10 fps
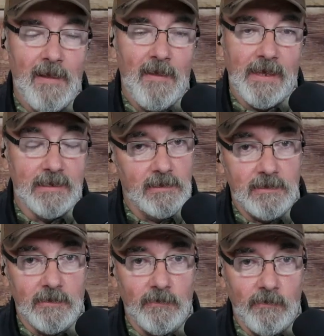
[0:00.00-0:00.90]

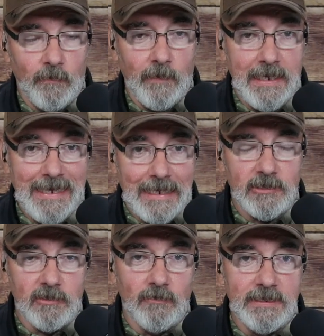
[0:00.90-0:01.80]
until we
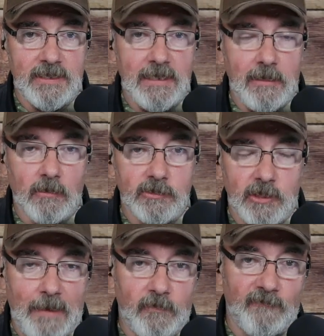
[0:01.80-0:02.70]
get to Ezekiel
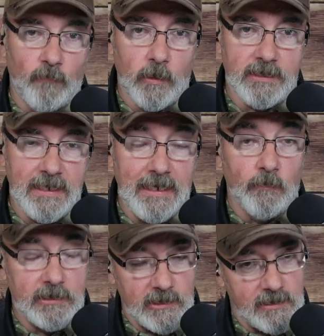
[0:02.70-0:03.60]
chapter
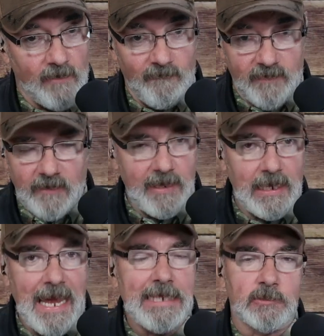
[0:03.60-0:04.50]
14, which is the very
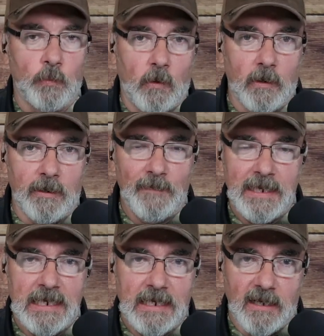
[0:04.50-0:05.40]
last war
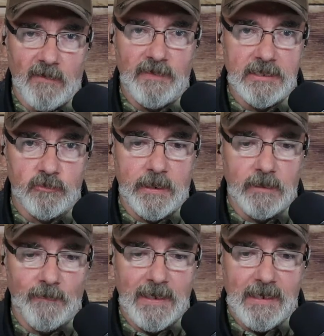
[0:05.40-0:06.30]
of Israel.